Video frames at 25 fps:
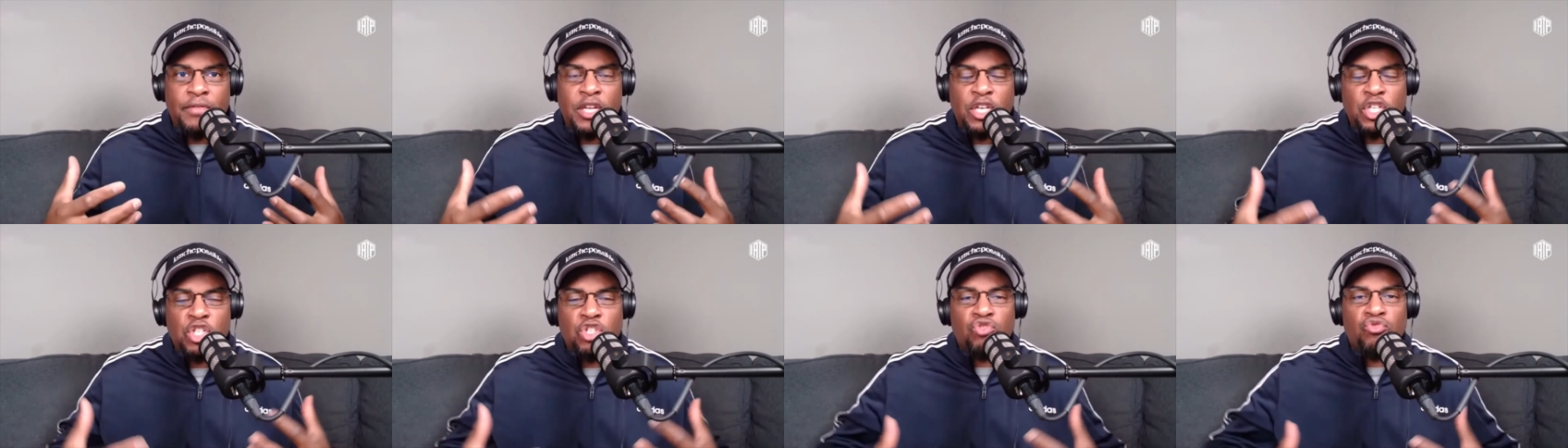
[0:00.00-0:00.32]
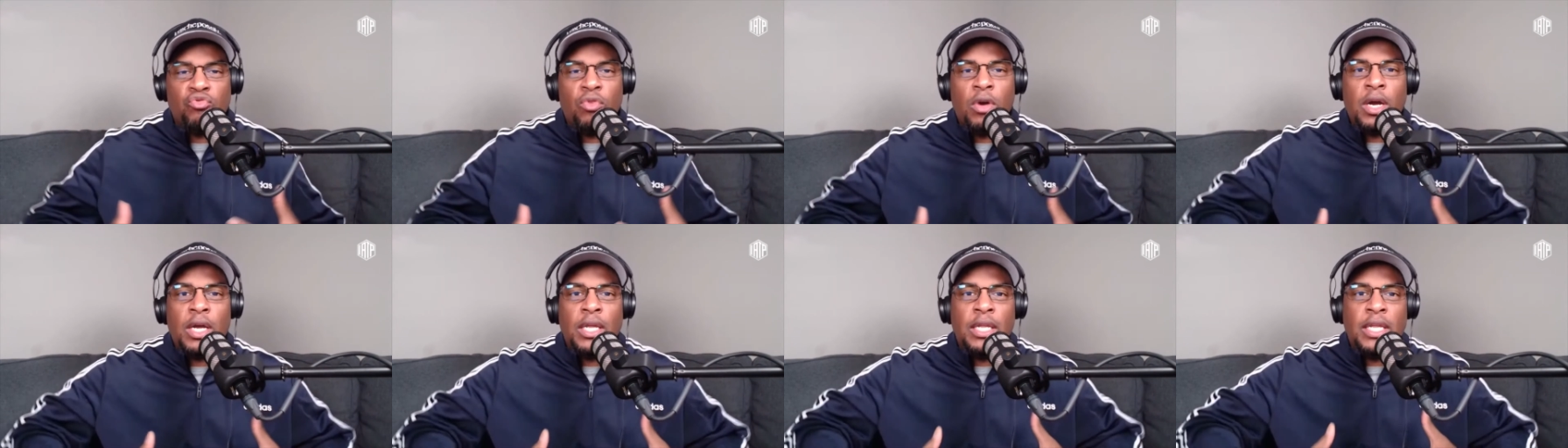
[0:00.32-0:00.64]
They're
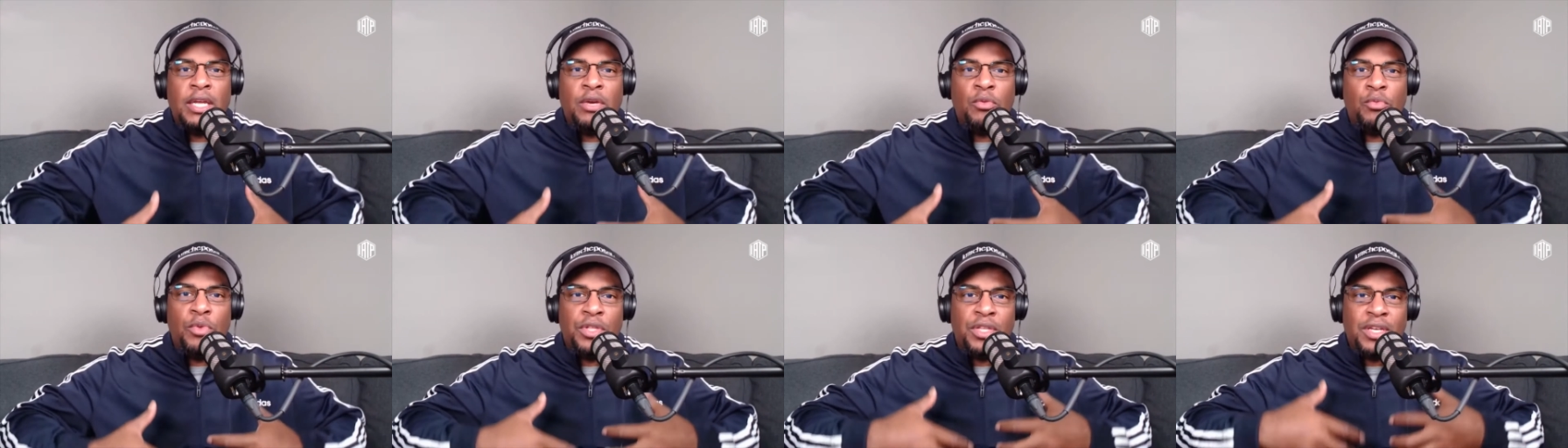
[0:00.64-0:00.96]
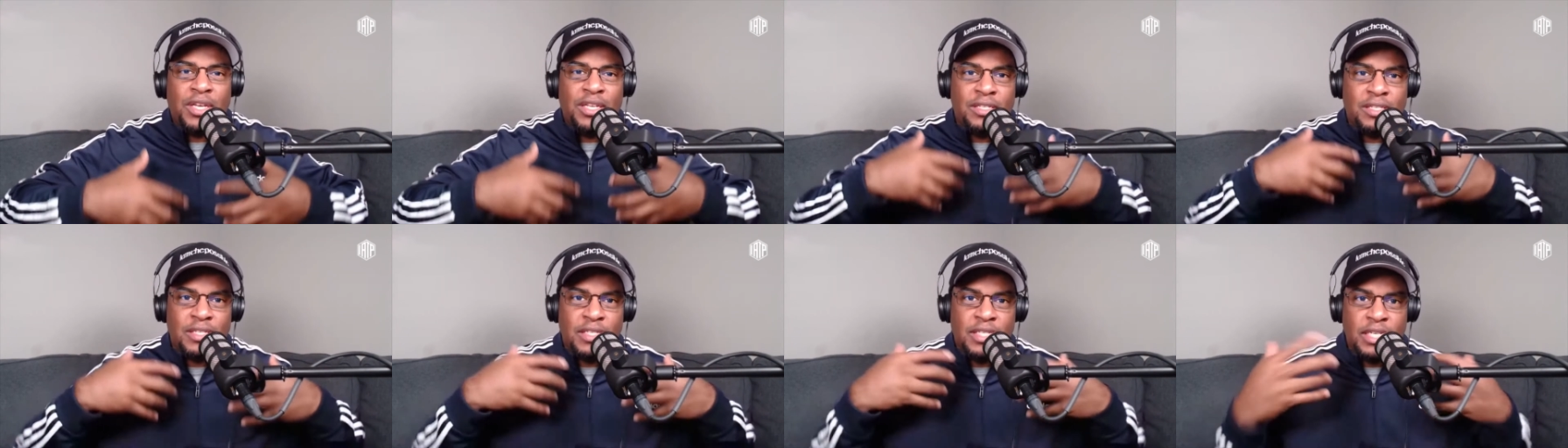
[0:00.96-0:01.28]
struggling with
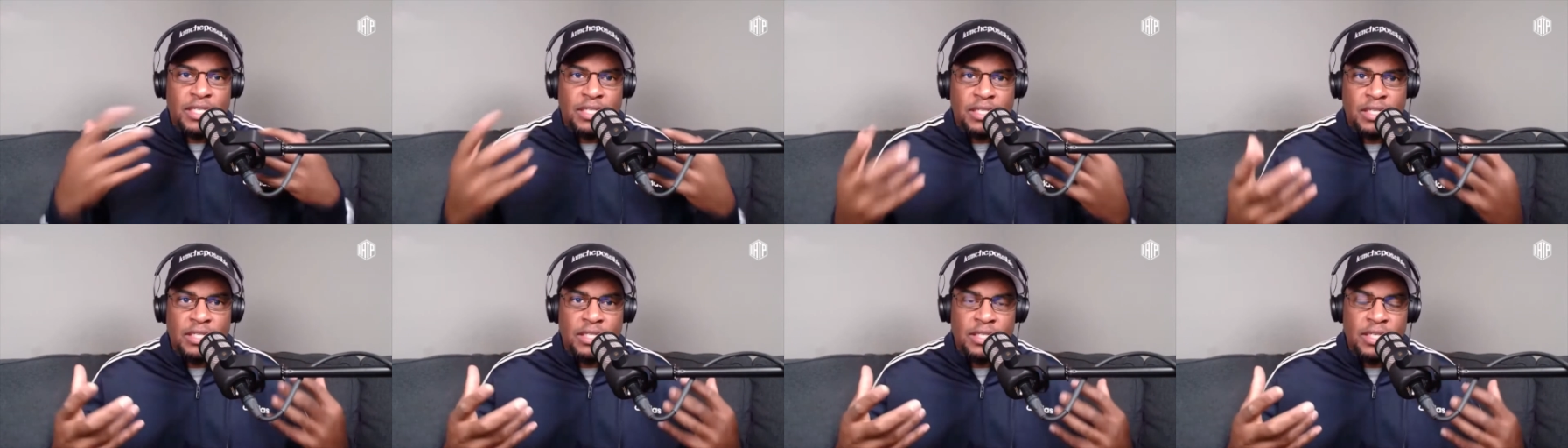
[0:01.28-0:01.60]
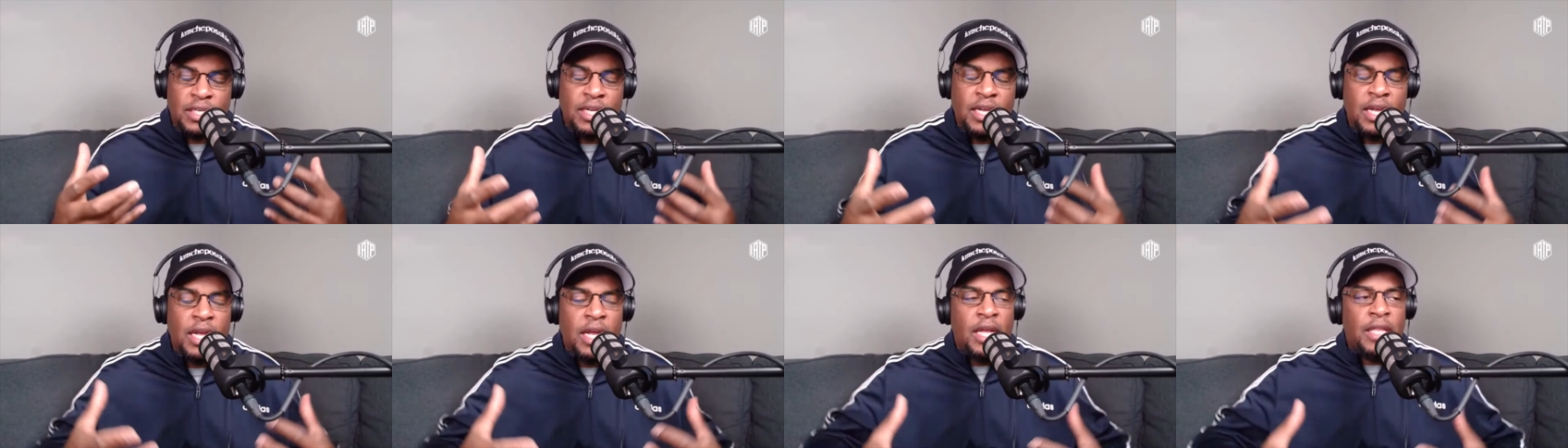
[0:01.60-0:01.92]

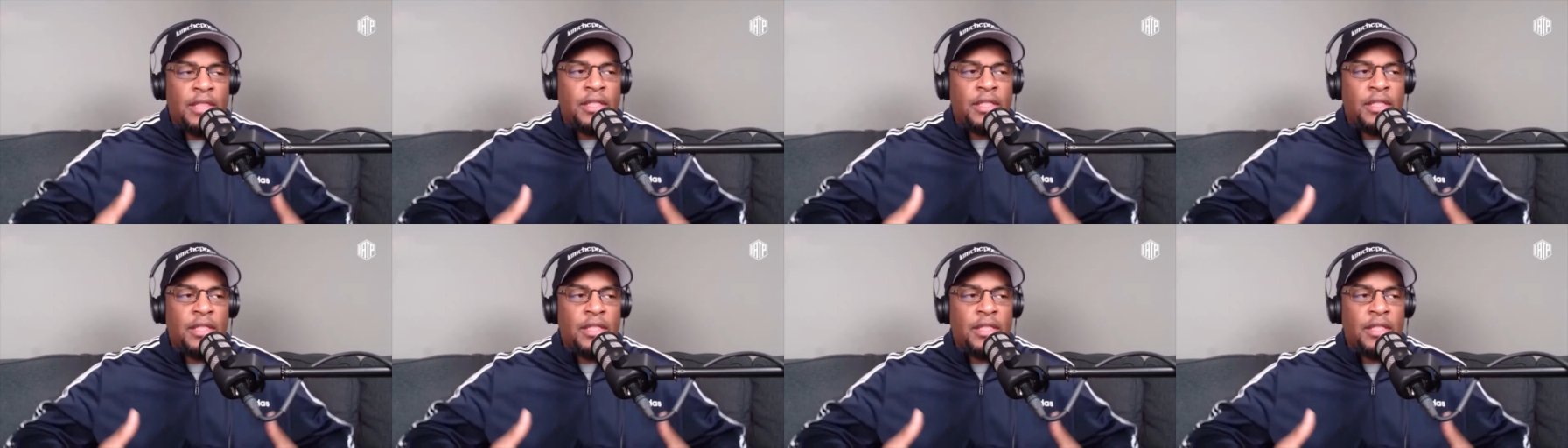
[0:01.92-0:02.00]
consistency.